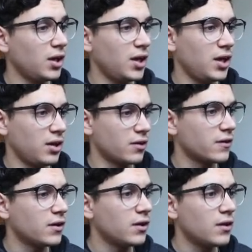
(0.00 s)

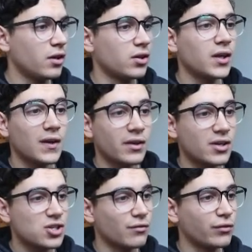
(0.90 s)
Here, the
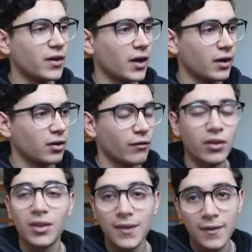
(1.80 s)
declaration file of
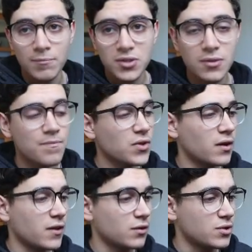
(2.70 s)
the types
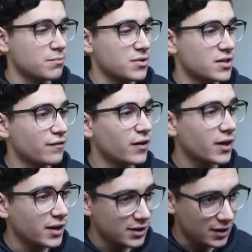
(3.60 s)
that we
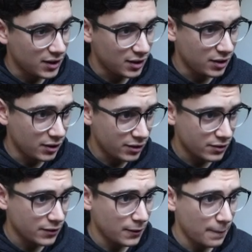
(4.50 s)
specified here,